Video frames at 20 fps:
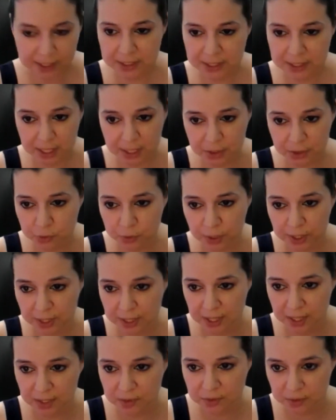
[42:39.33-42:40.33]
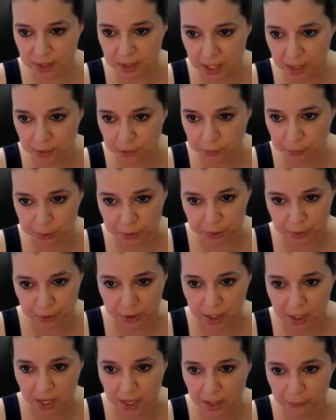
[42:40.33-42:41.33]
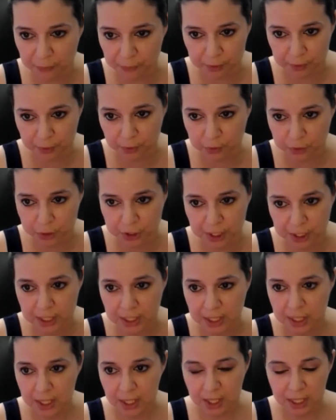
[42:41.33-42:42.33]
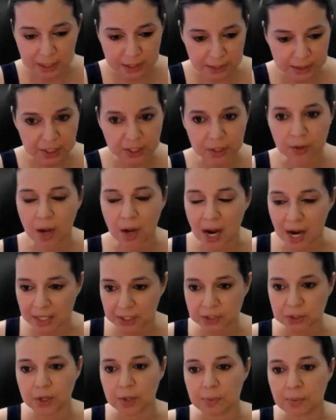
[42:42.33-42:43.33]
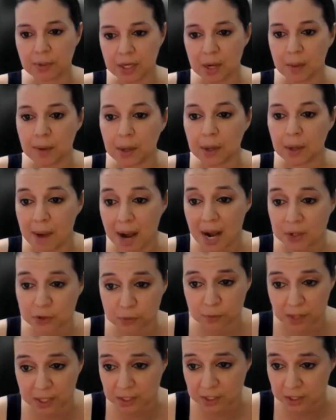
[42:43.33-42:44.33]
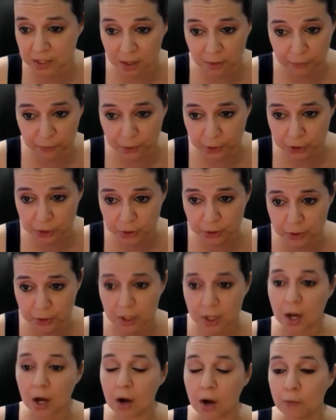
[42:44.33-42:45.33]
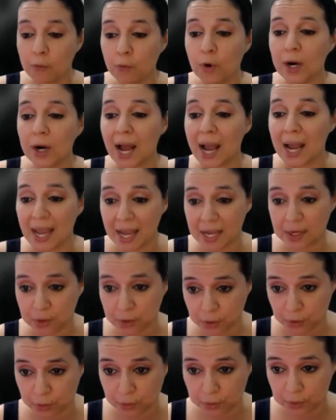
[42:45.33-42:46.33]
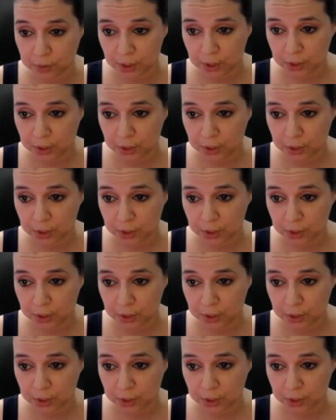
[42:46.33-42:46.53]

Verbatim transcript: ten thousand dollars, twenty thousand dollars per client for coaching until I started becoming a master myself, Richard, of what I had to do.